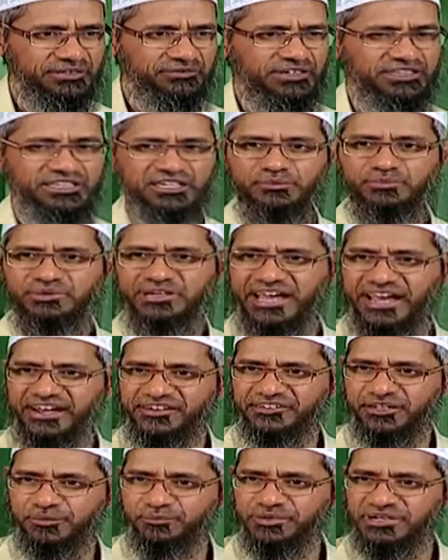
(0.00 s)
whether it be
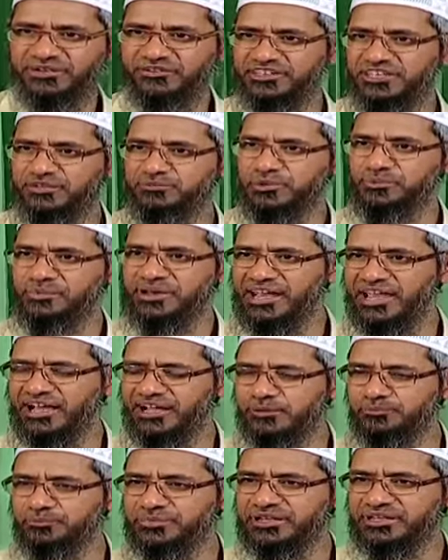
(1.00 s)
Lens company, whether it be Birla
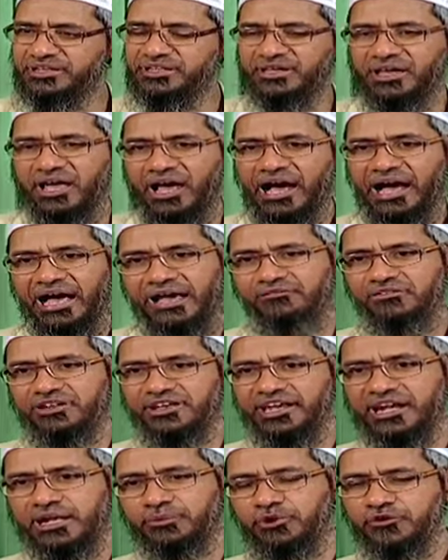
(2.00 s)
company, I will
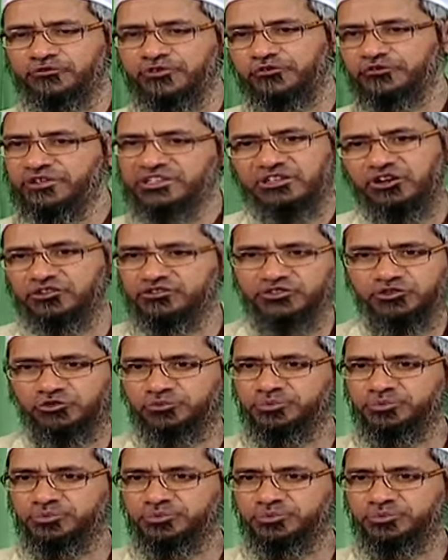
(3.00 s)
get about 50,000